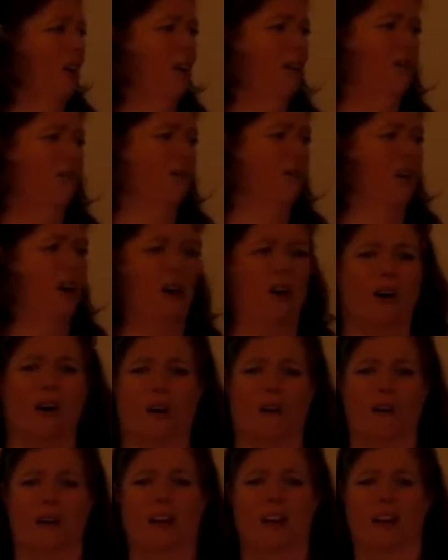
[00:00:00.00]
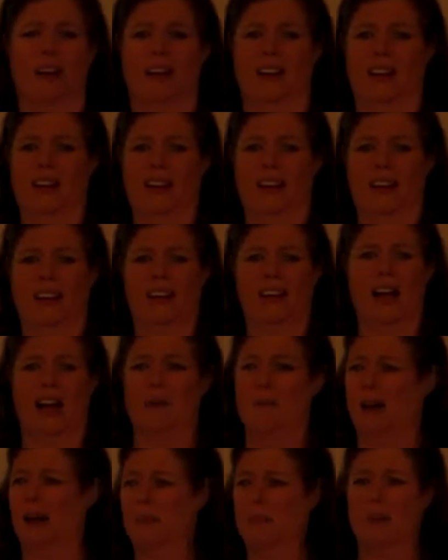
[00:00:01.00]
Oh no,
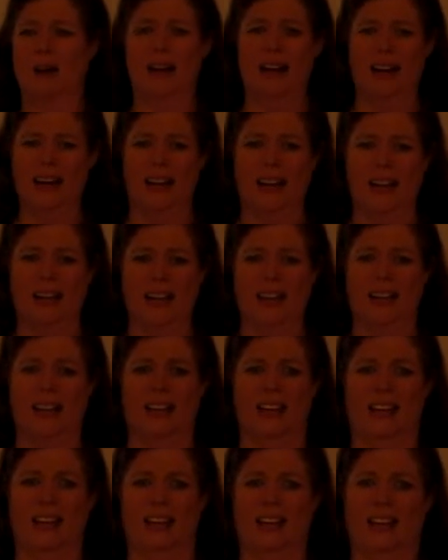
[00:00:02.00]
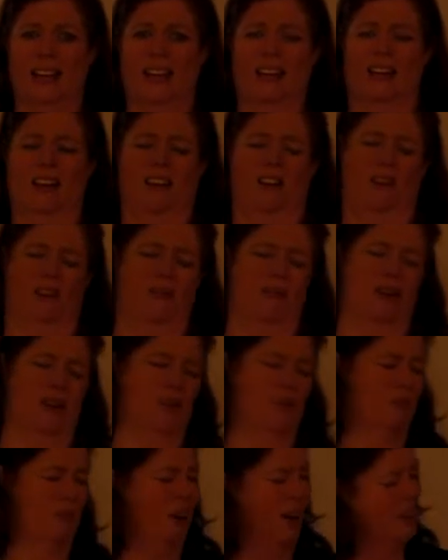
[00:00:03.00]
not my bunny. Oh
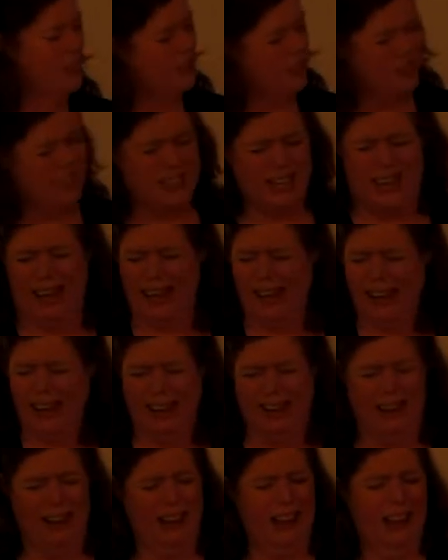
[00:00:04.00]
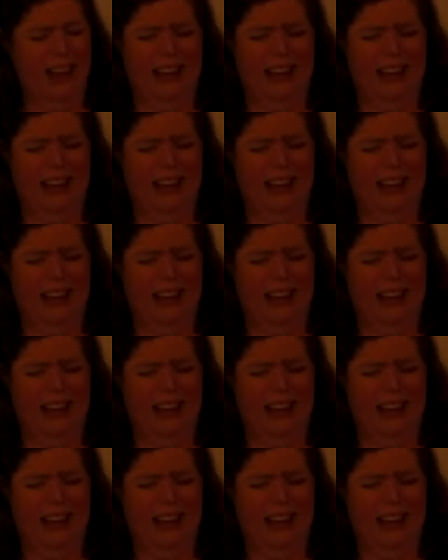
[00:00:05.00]
no, Roger's dead.